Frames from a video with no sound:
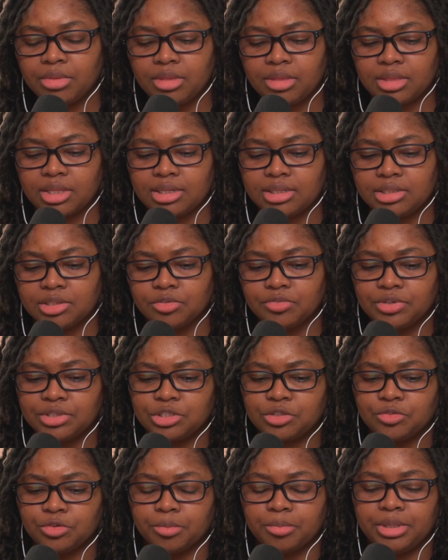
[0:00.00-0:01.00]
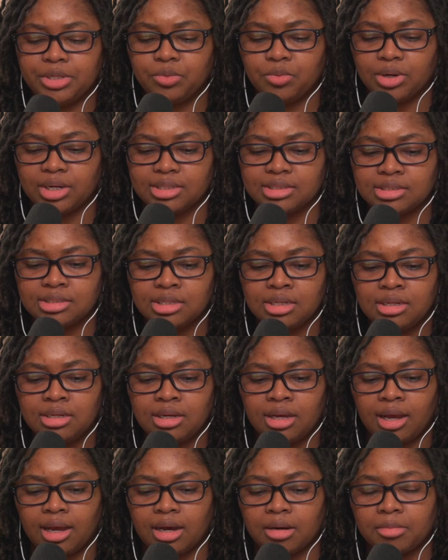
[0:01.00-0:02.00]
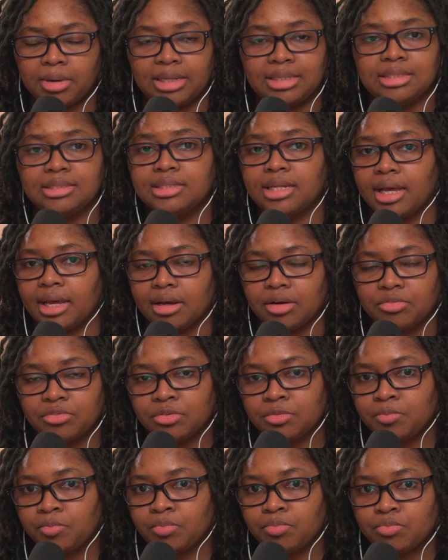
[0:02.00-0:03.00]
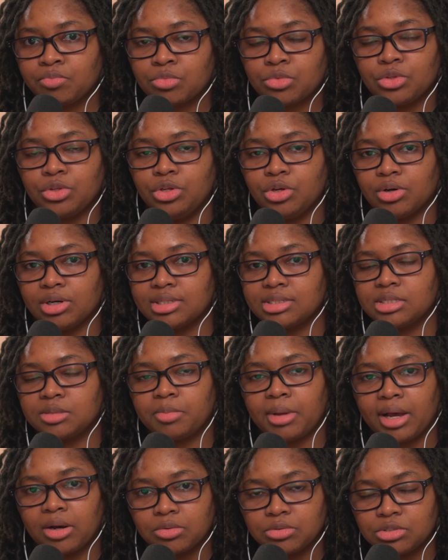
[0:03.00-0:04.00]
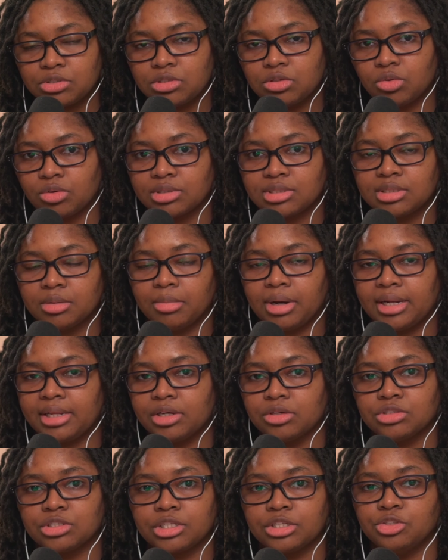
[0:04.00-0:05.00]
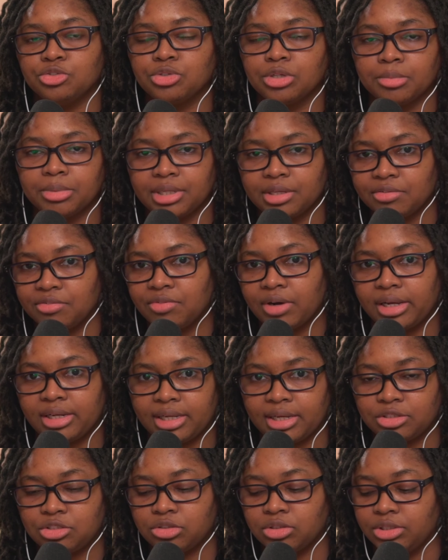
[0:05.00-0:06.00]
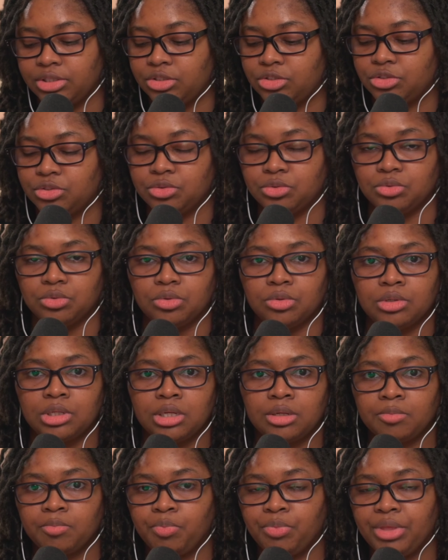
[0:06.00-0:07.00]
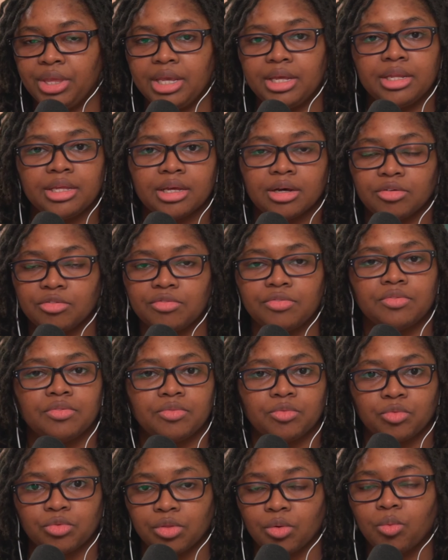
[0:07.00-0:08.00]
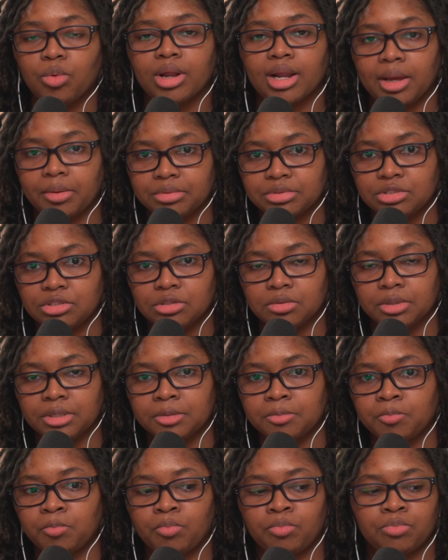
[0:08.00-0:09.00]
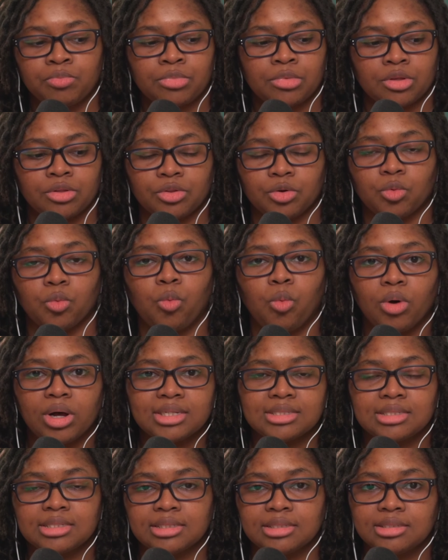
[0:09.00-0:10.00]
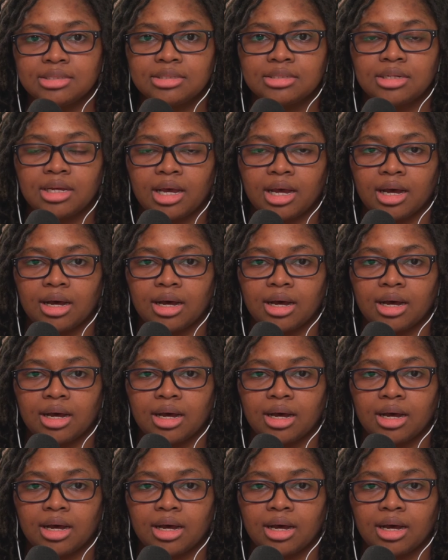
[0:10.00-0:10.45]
The difference for me was I didn't have, you know, a spouse or somebody else contributing financially to any of what I was doing. There wasn't